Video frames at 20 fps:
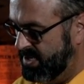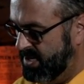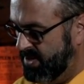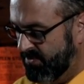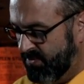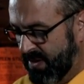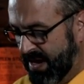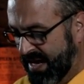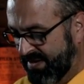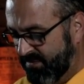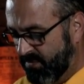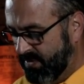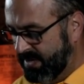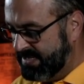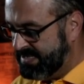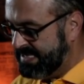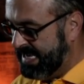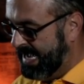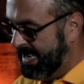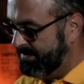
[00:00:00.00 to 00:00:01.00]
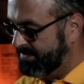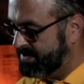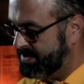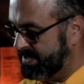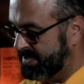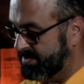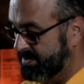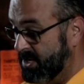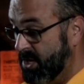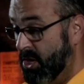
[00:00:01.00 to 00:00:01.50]
Why haven't we tapped
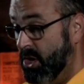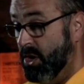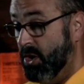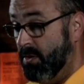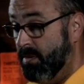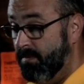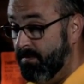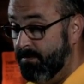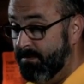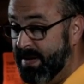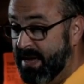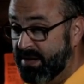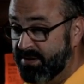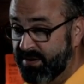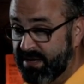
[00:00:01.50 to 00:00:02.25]
it? Better